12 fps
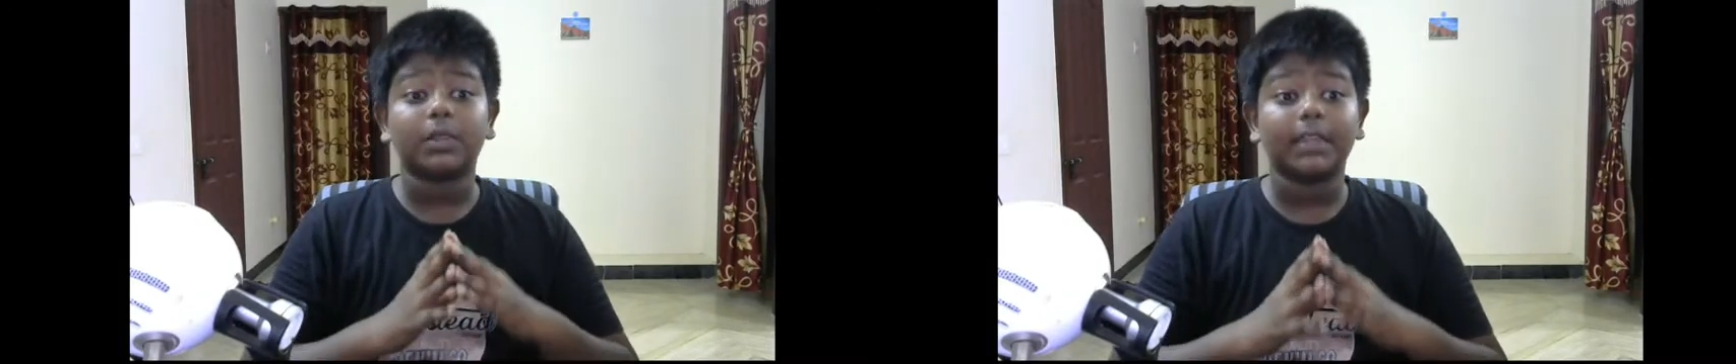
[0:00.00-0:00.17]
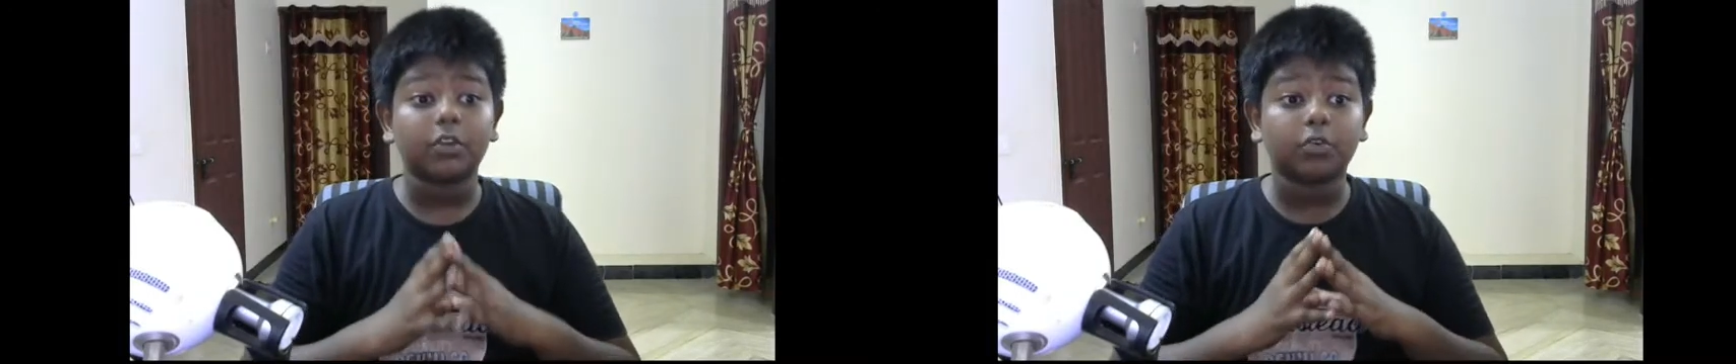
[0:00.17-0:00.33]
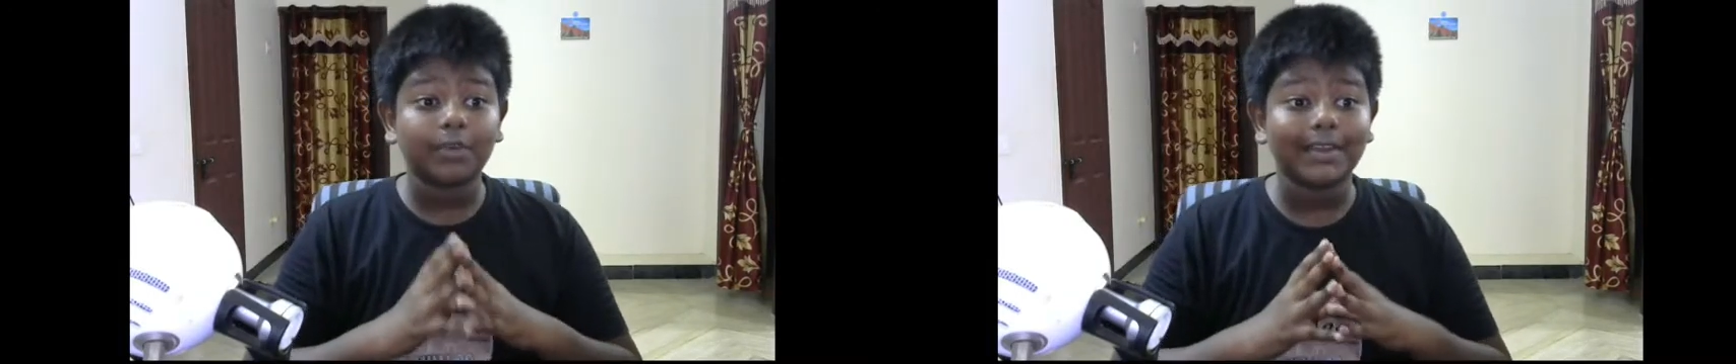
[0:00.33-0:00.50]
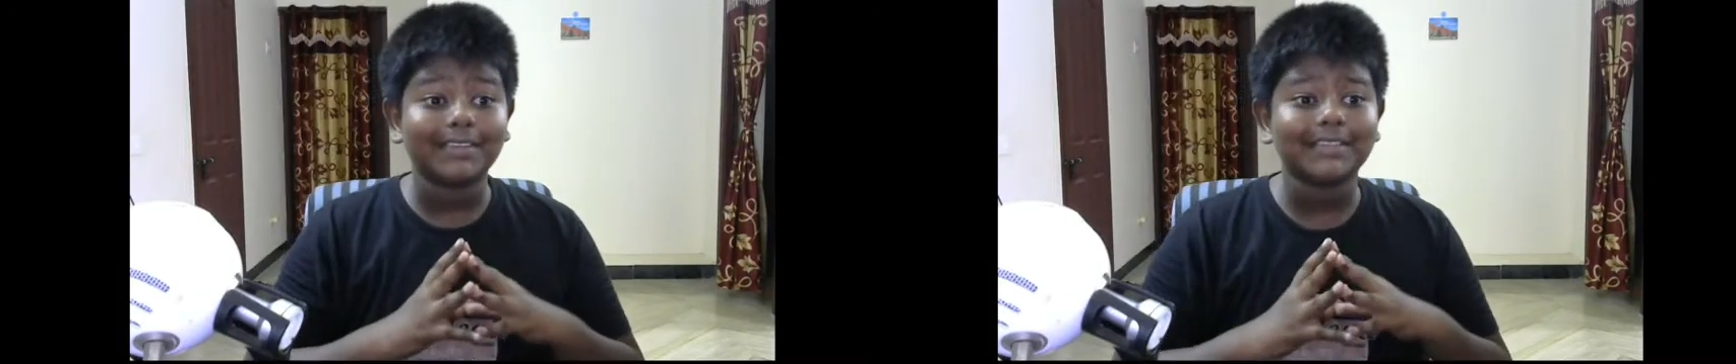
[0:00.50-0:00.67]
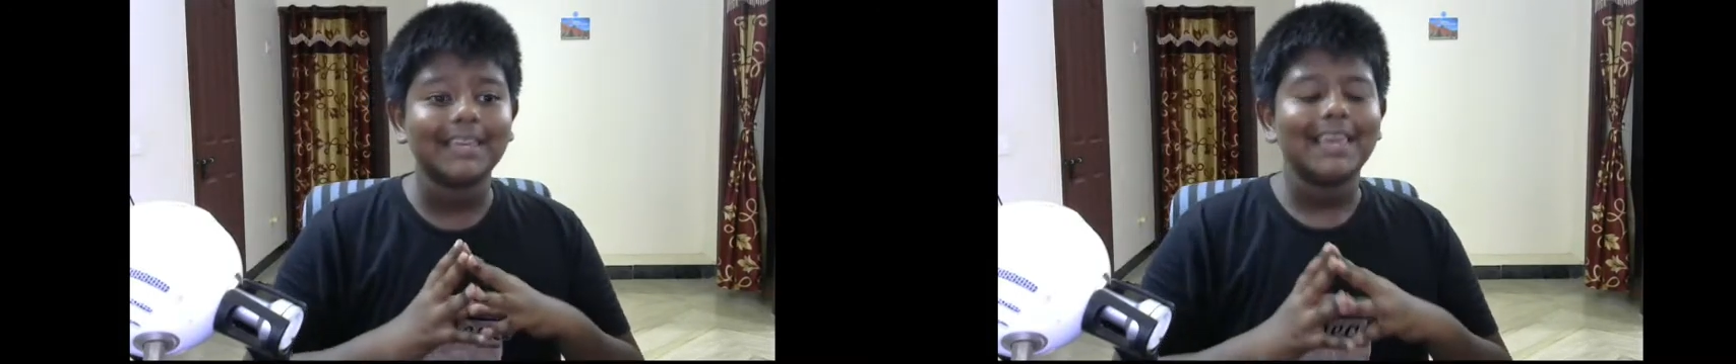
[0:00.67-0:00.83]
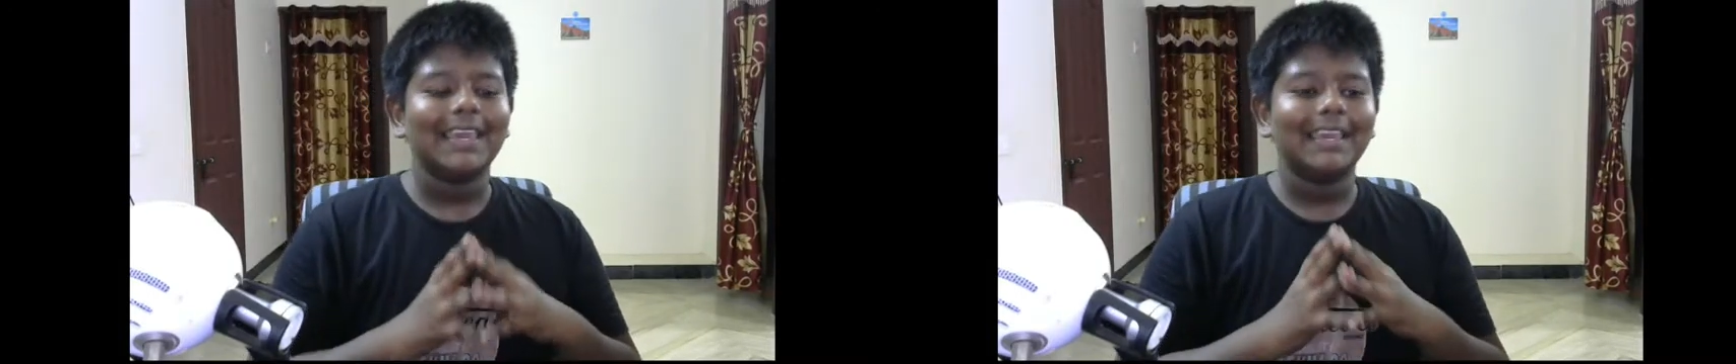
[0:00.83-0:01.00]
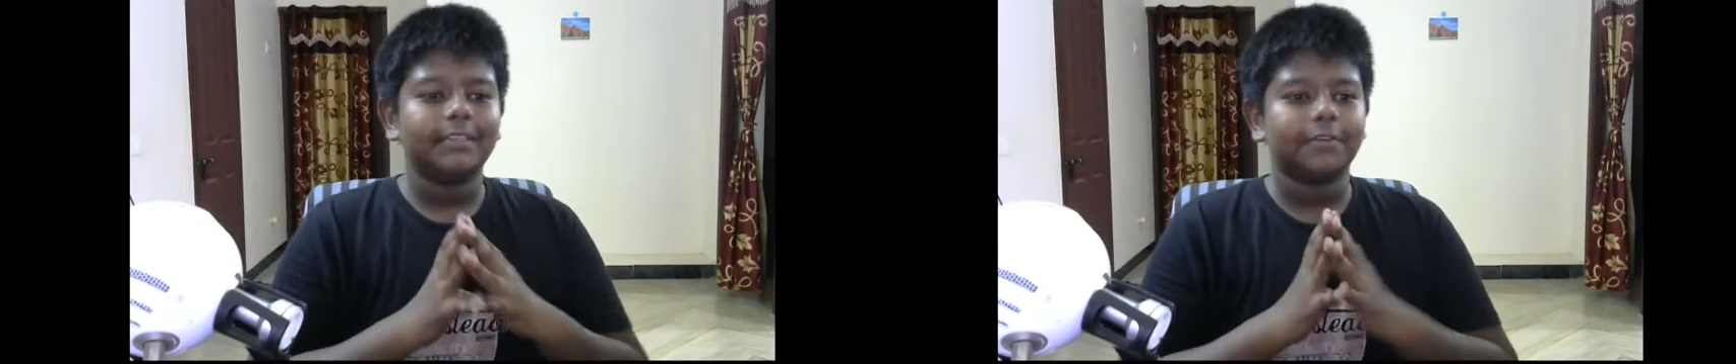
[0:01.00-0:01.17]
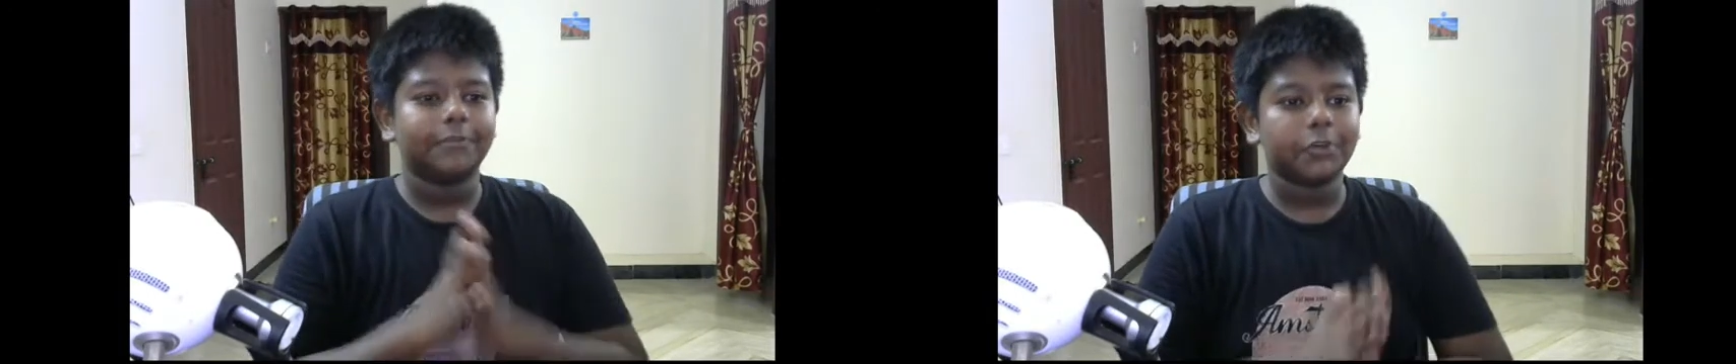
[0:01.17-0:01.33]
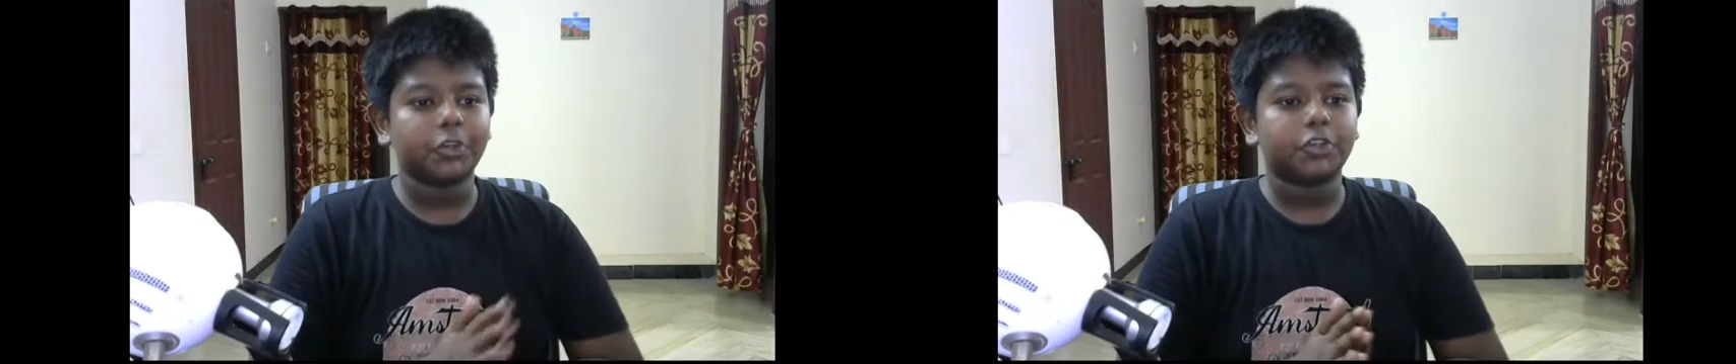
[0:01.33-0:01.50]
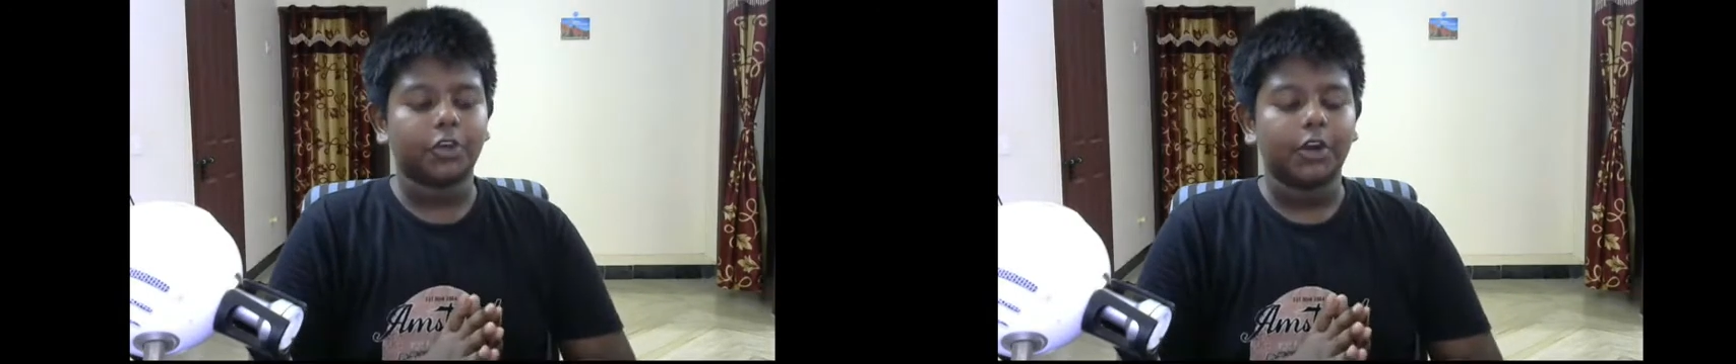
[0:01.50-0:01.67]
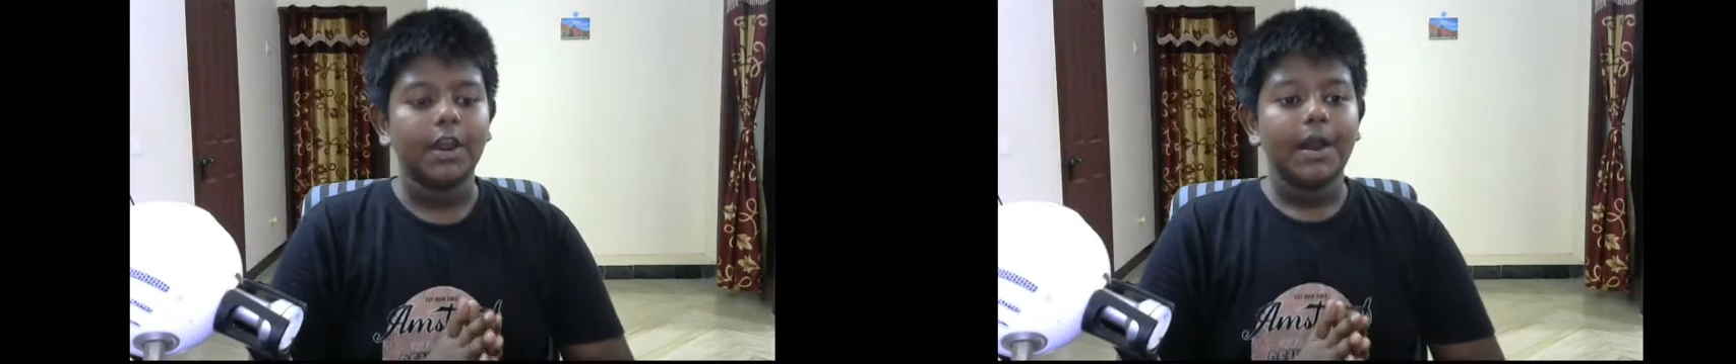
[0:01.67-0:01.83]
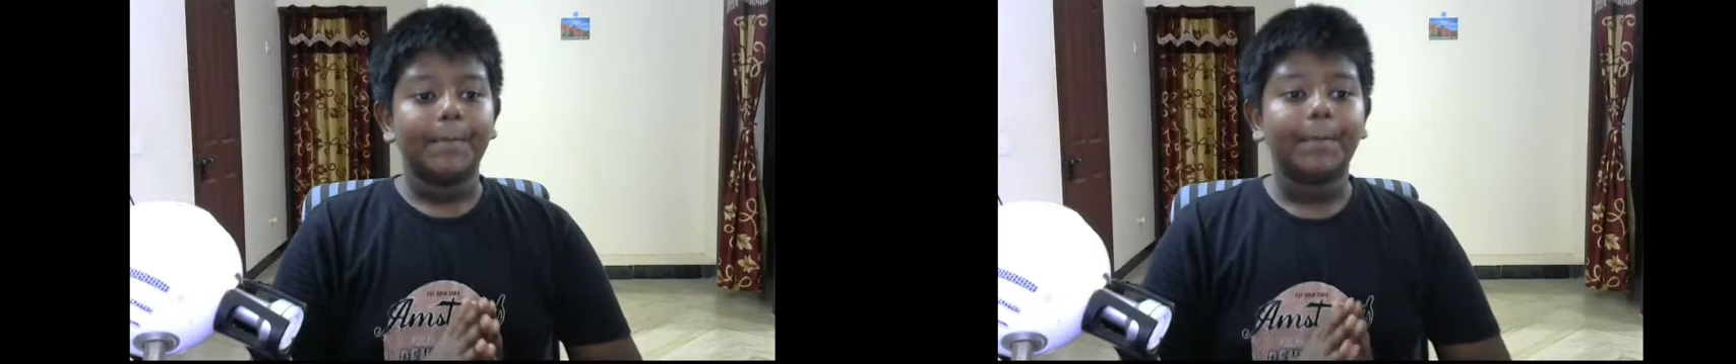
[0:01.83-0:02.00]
will increase in the future.